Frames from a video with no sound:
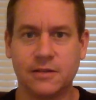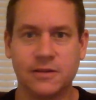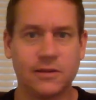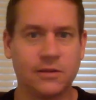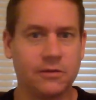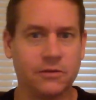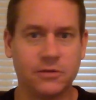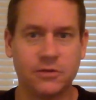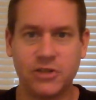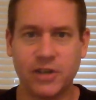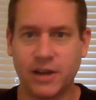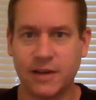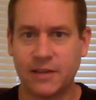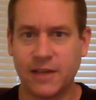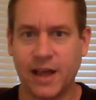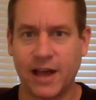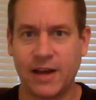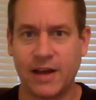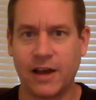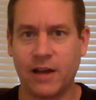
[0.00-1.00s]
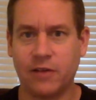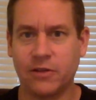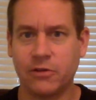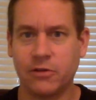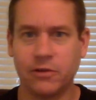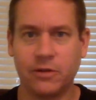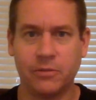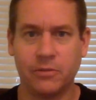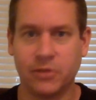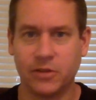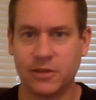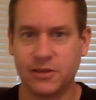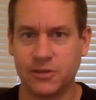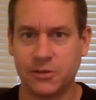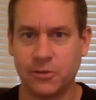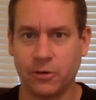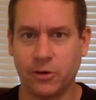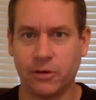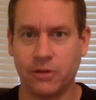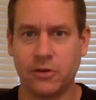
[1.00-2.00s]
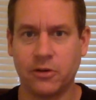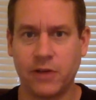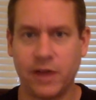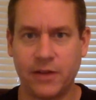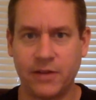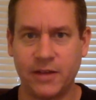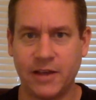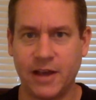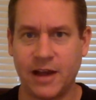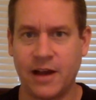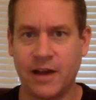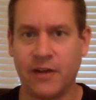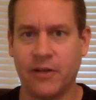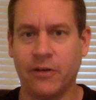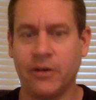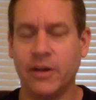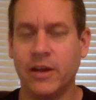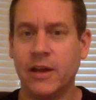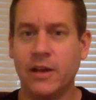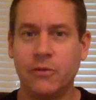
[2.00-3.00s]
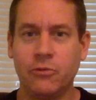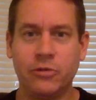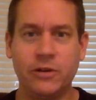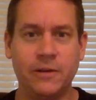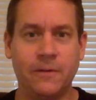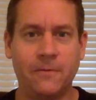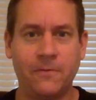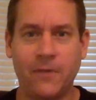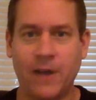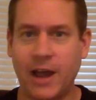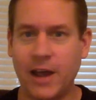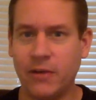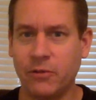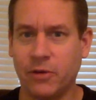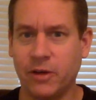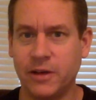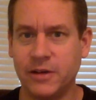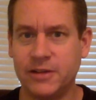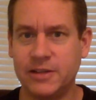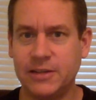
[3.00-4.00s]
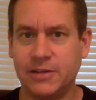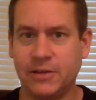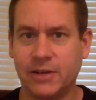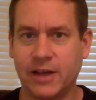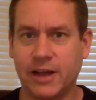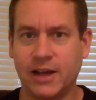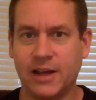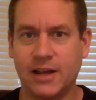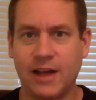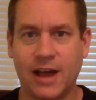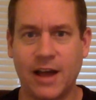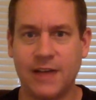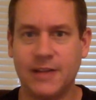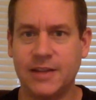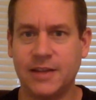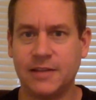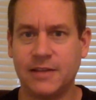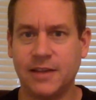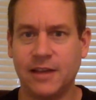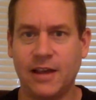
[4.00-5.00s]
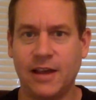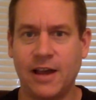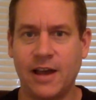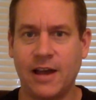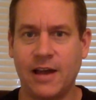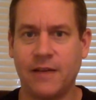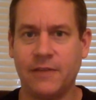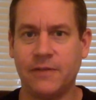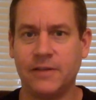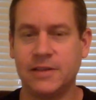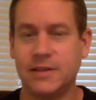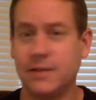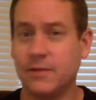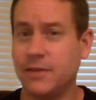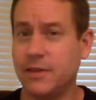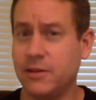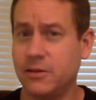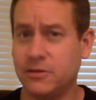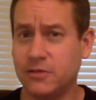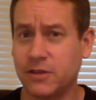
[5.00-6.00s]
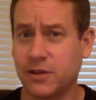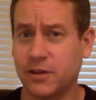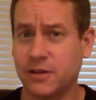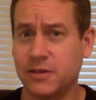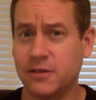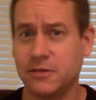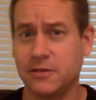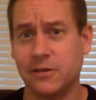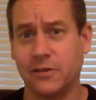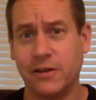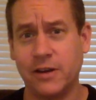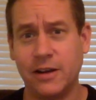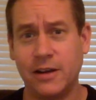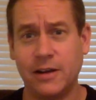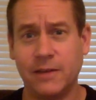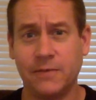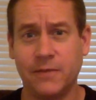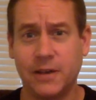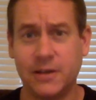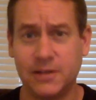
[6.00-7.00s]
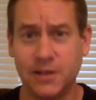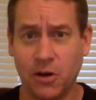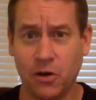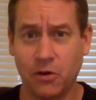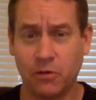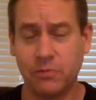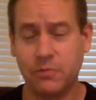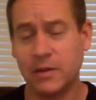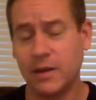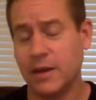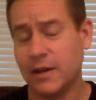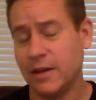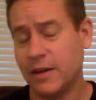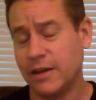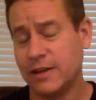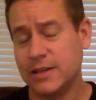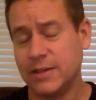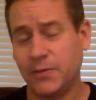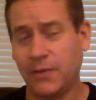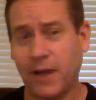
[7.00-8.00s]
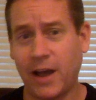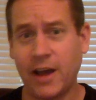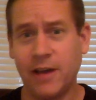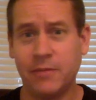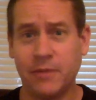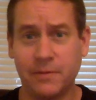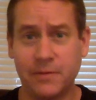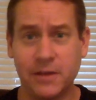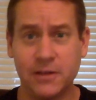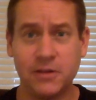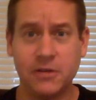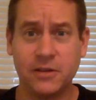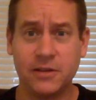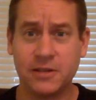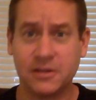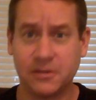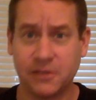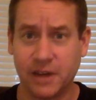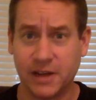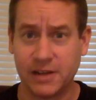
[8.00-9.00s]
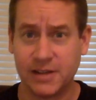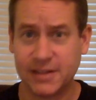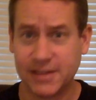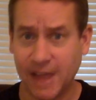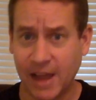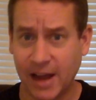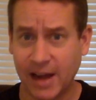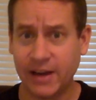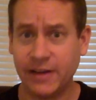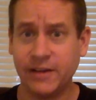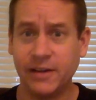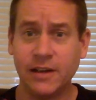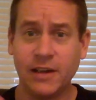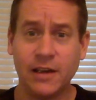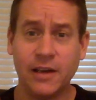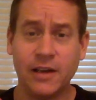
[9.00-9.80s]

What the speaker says: So check that out. Go to a bookstore, go down the aisle. When you find one, see what kind of content they have and see if they use cartoons already. If they don't, it's fine. But if they do, it's a great sign.